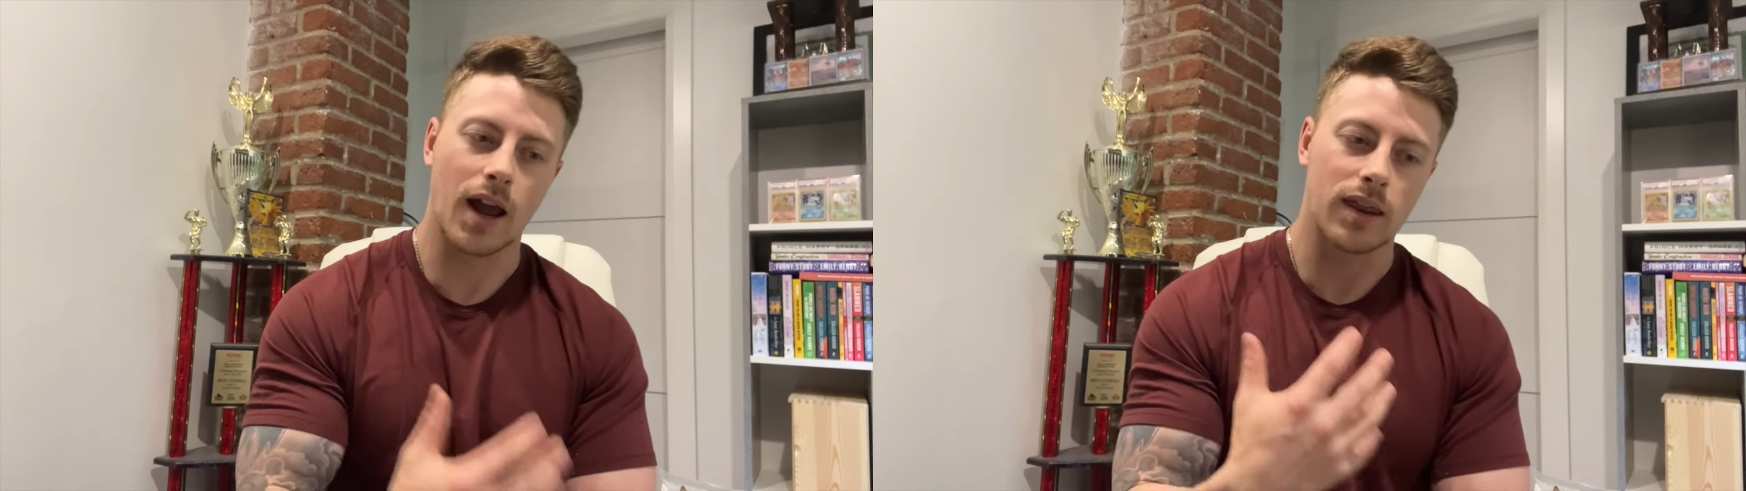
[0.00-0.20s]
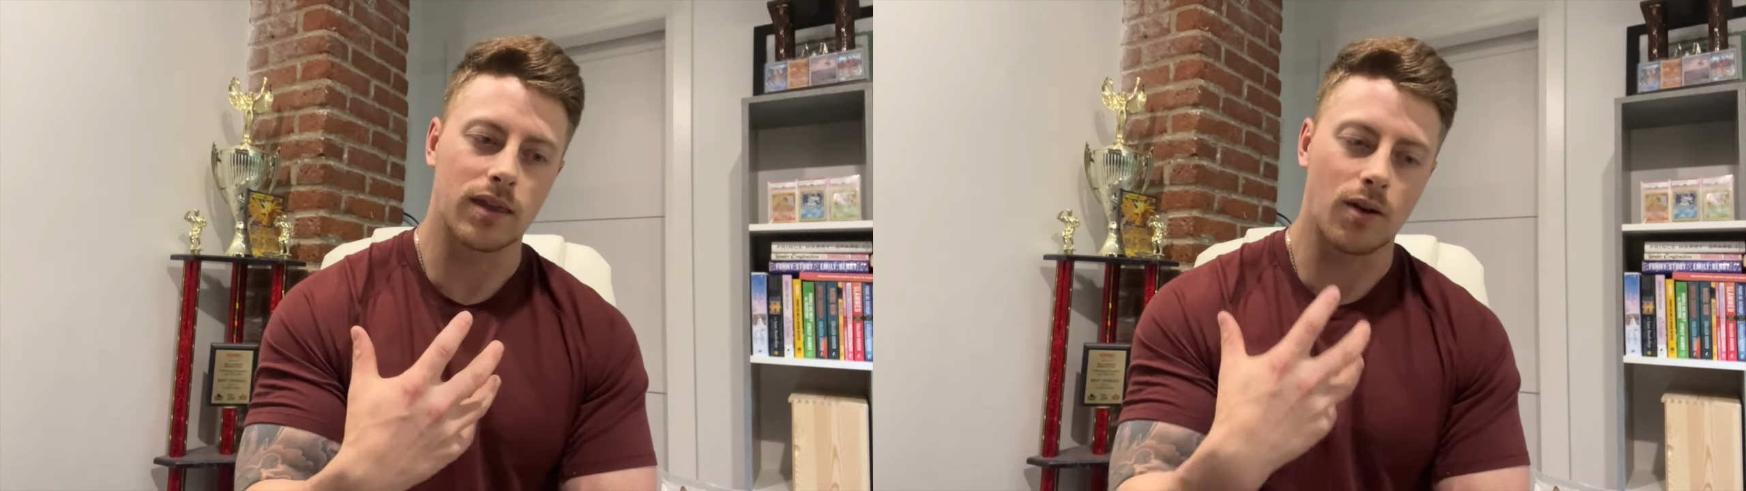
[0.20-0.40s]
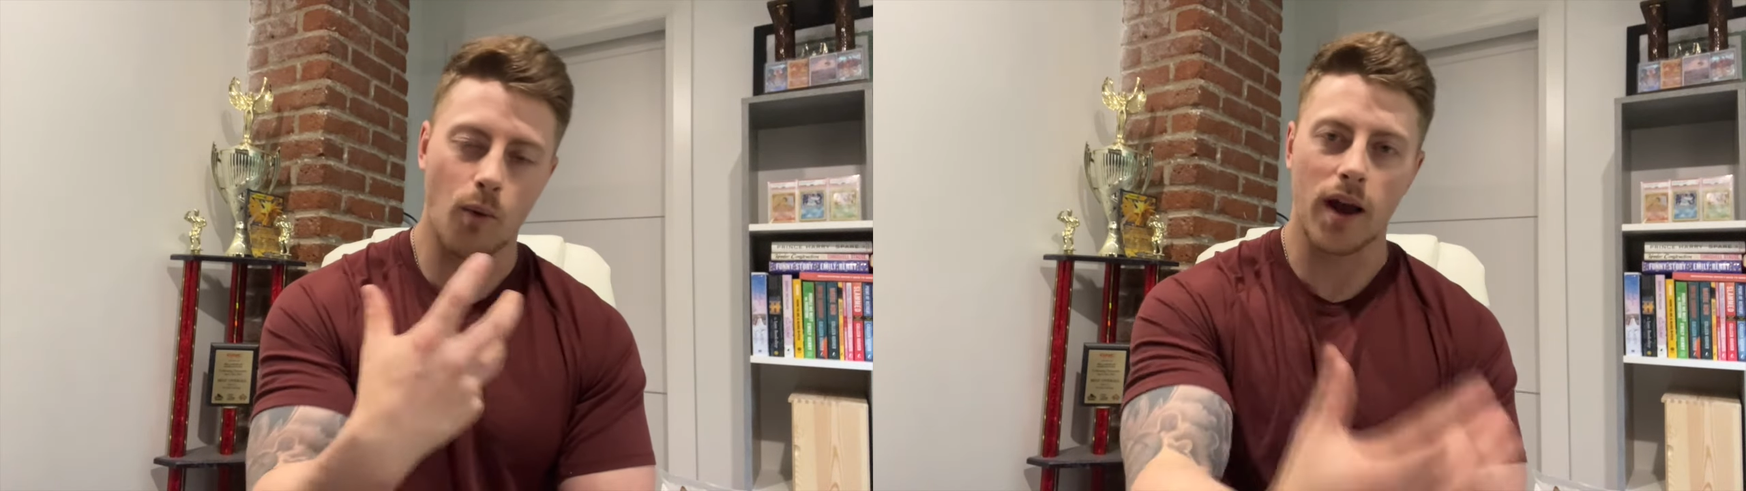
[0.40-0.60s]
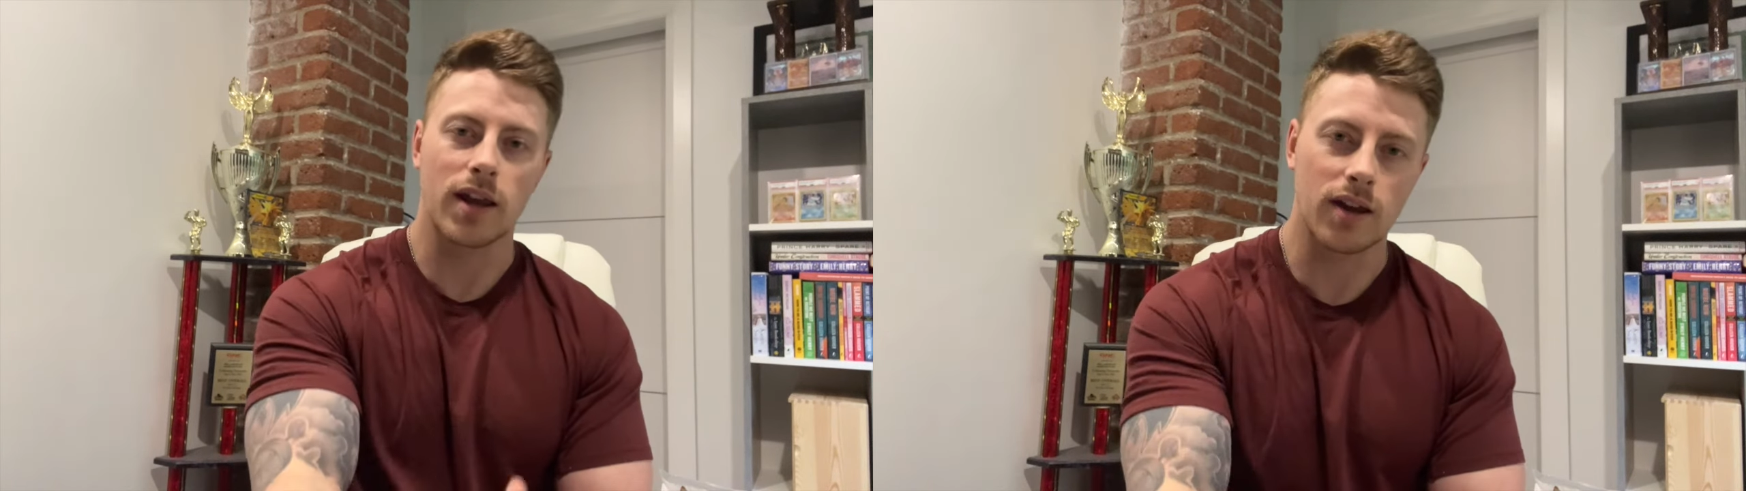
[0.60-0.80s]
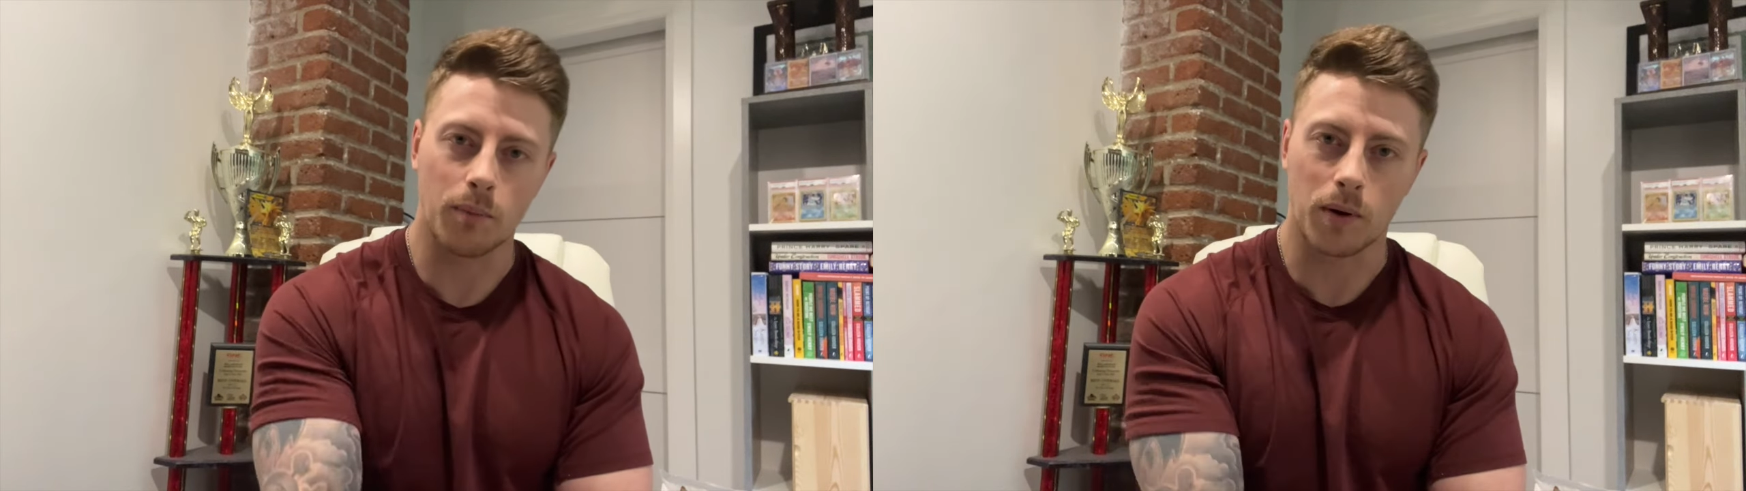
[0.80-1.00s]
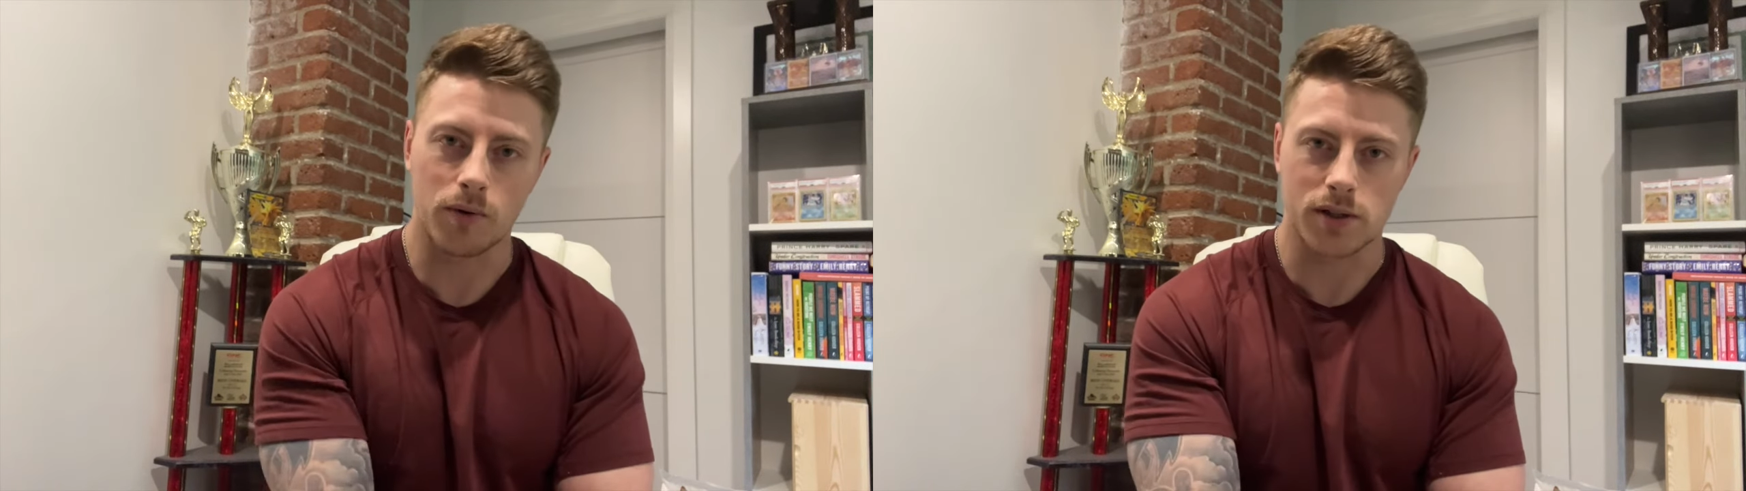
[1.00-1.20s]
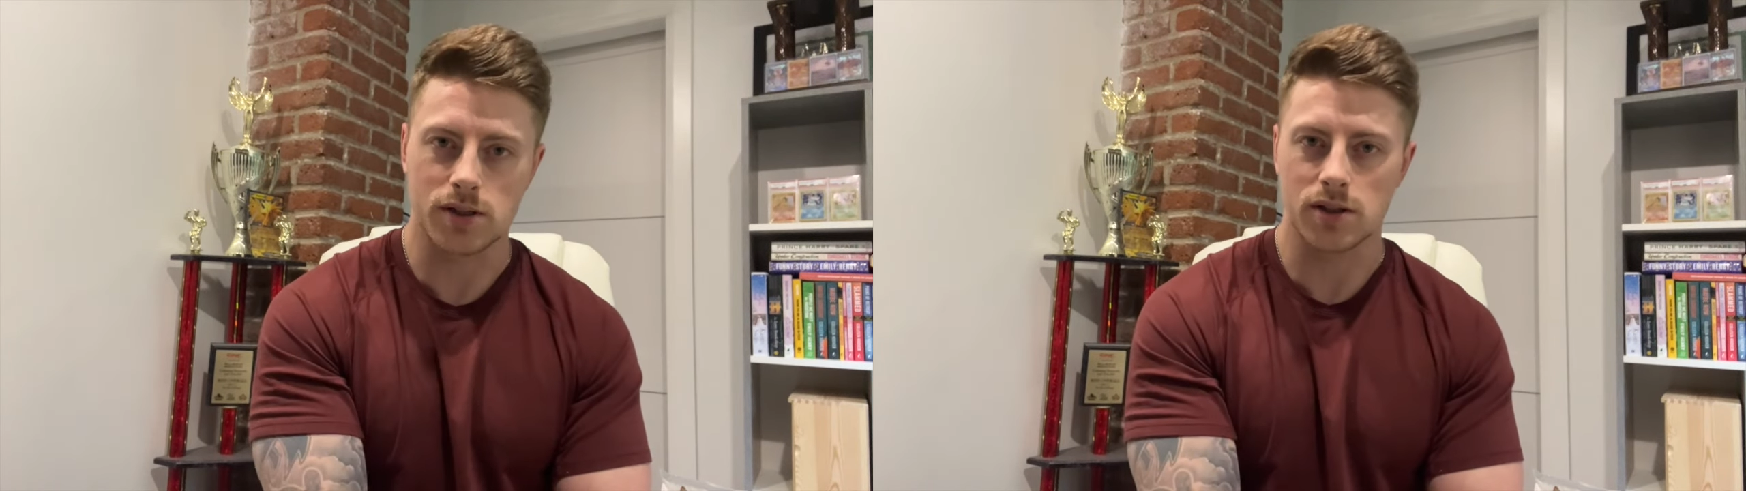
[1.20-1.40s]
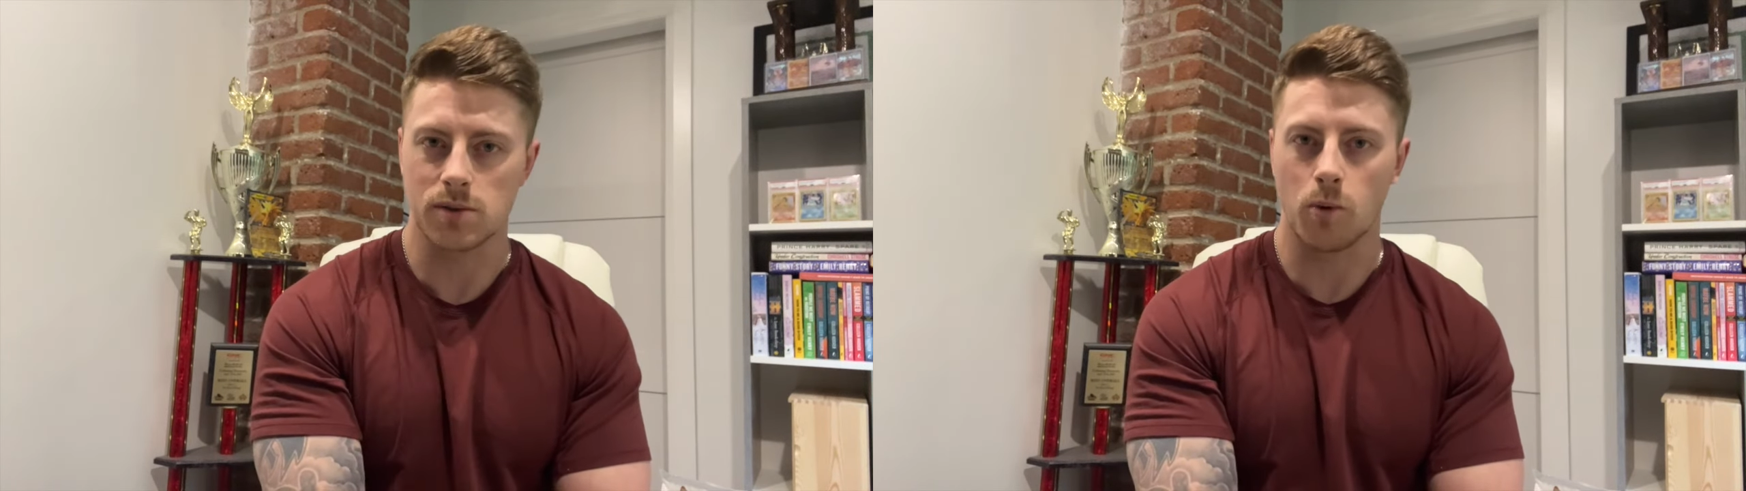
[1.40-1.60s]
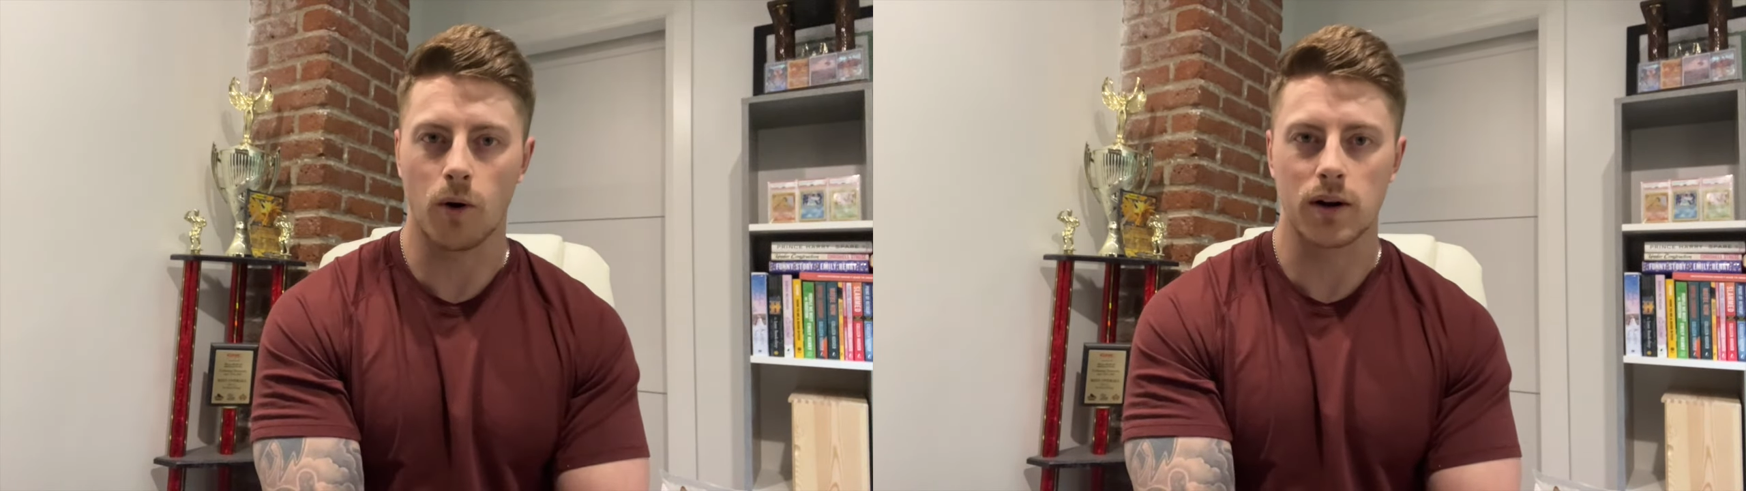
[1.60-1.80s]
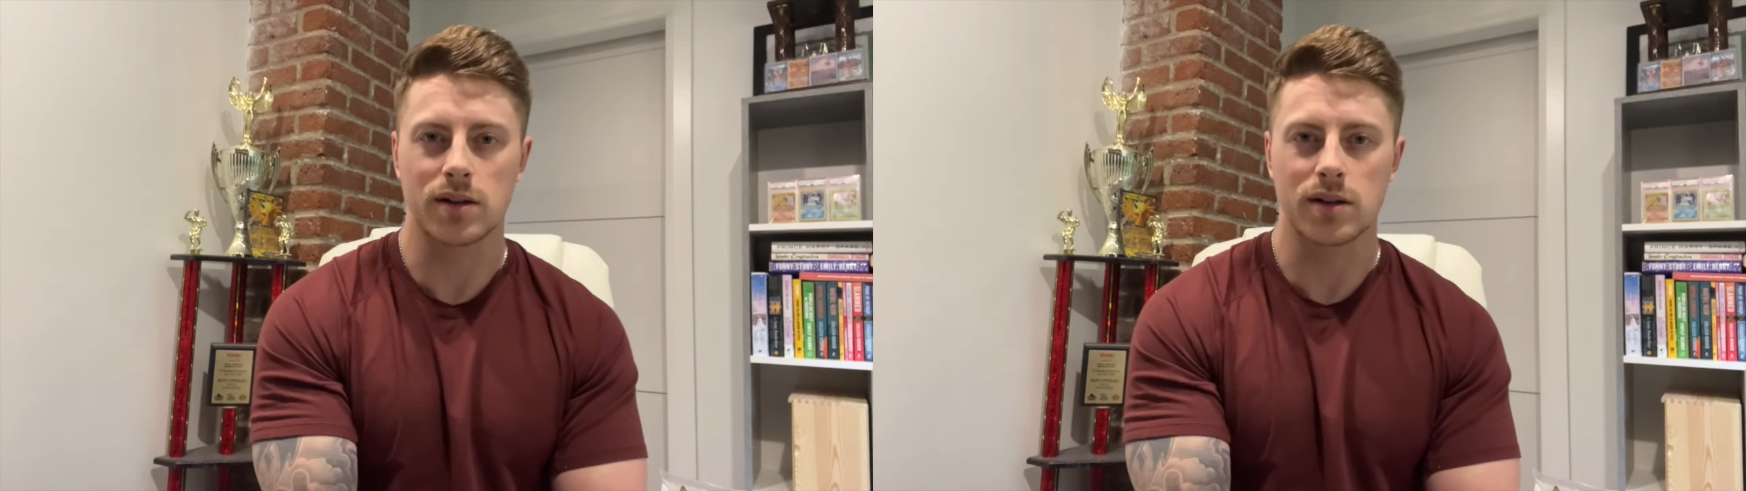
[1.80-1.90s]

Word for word: and the way he approaches the sport and